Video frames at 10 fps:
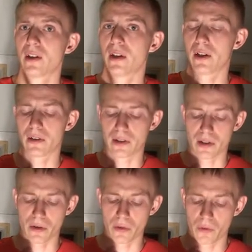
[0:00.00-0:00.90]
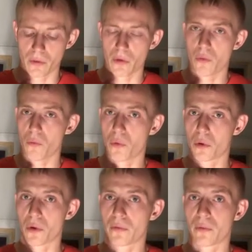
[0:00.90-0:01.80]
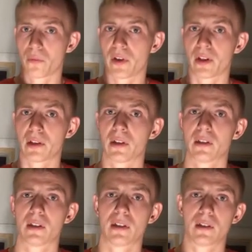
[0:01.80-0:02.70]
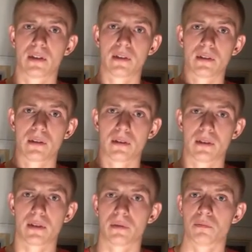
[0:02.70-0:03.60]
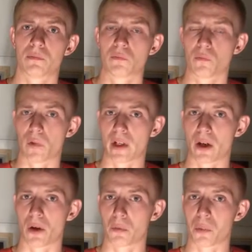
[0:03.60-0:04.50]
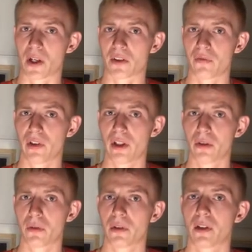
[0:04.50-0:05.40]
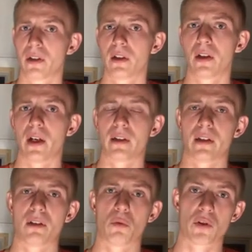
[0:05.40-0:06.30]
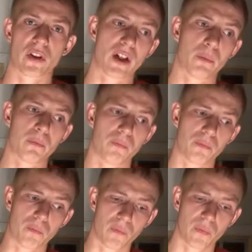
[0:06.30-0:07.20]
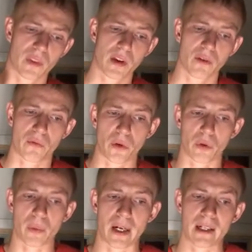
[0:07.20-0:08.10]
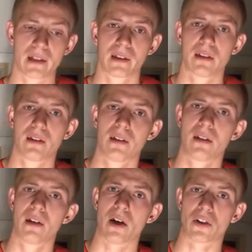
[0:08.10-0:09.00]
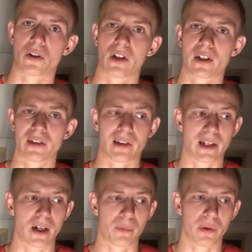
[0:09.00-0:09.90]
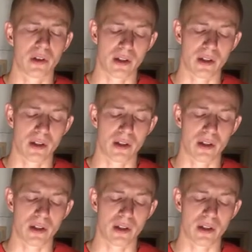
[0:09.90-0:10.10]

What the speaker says: And then we'll go from there. Right now I'm going to pause the video and then we'll set up further back. I'll show you guys the light output.